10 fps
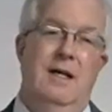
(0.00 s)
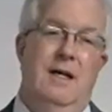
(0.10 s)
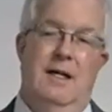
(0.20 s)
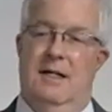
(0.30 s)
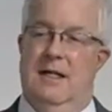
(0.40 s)

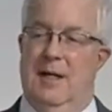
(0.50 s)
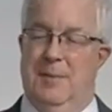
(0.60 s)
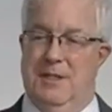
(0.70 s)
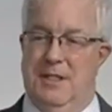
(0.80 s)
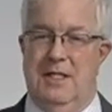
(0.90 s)
at a
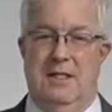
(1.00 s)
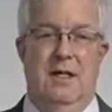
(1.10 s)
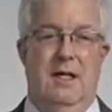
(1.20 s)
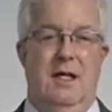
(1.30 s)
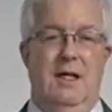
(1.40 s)

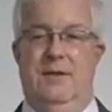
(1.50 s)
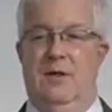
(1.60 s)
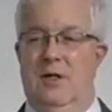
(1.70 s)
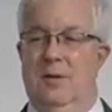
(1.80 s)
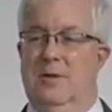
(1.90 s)
deposition if the
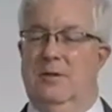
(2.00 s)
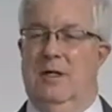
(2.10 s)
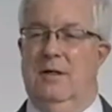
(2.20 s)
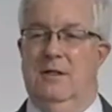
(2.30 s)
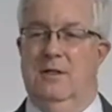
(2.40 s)

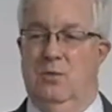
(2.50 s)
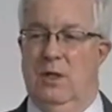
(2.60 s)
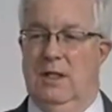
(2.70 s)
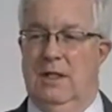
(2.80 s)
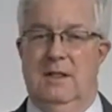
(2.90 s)
arbitrator is
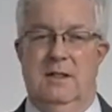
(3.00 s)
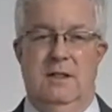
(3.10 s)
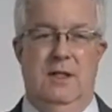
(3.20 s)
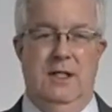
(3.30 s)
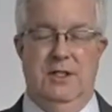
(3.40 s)
willing to
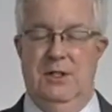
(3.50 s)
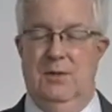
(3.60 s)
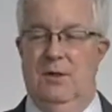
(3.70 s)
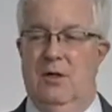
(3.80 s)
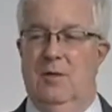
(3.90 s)
issue
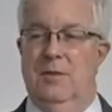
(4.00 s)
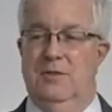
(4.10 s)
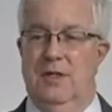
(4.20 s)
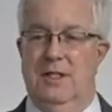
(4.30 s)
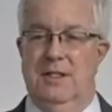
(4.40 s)
an
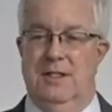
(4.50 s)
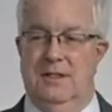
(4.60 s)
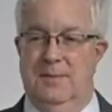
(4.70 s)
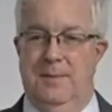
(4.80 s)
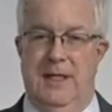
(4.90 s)
arbitration
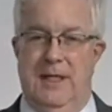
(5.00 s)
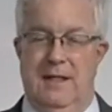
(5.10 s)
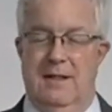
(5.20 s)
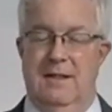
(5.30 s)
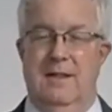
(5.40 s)

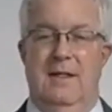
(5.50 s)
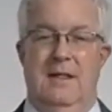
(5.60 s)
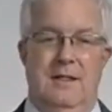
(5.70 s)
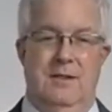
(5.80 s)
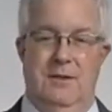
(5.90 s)
subpoena
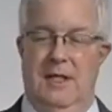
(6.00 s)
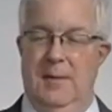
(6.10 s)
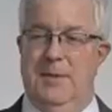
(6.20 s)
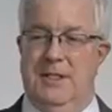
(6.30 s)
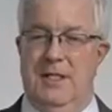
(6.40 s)
to a
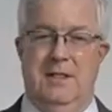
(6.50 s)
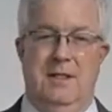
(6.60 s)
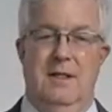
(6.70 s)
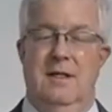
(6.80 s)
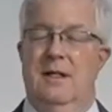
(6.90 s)

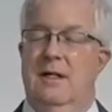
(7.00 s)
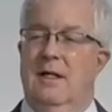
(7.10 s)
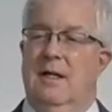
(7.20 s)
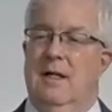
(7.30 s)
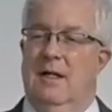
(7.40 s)
deposition
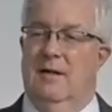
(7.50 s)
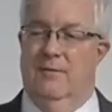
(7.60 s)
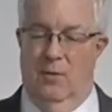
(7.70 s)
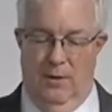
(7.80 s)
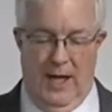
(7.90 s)

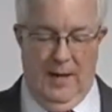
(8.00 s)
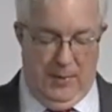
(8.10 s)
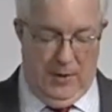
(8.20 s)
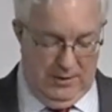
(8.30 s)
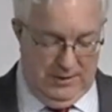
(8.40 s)
for that
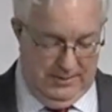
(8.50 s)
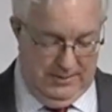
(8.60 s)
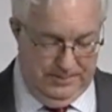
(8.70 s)
person.